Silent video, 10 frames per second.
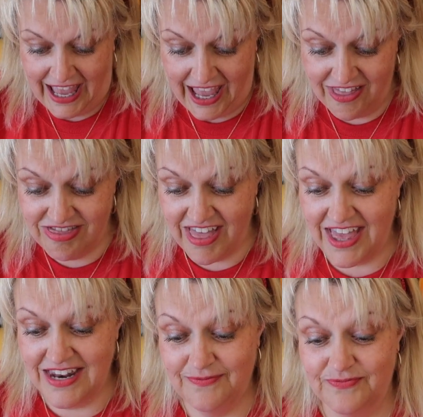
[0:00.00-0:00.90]
And
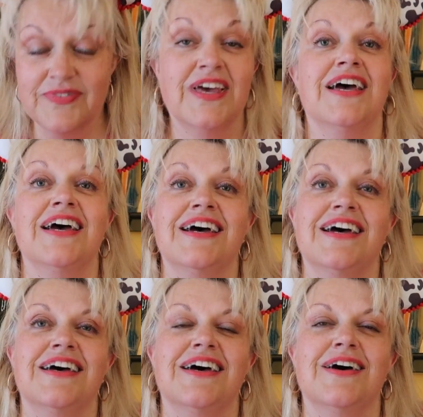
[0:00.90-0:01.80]

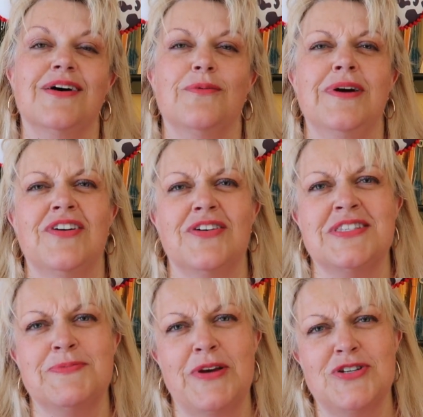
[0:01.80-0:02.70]
then we've got
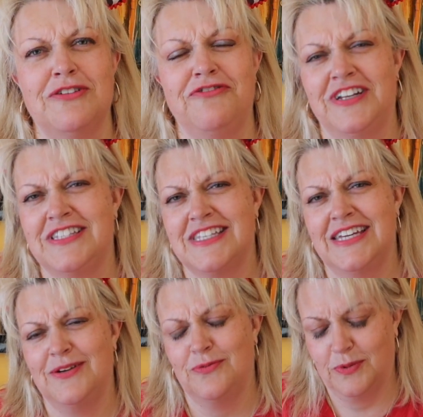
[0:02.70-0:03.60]
a special
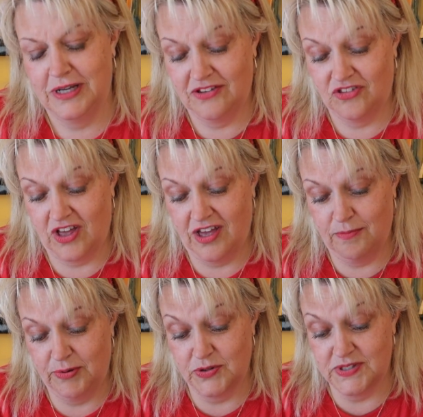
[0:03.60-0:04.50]
affinity with
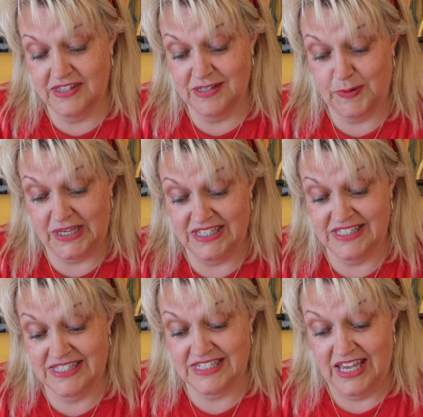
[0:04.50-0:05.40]
Beauty and the
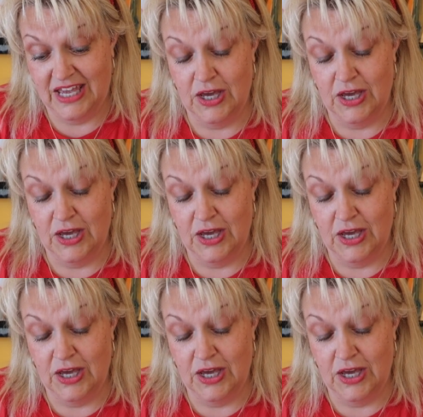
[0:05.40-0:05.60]
Beast,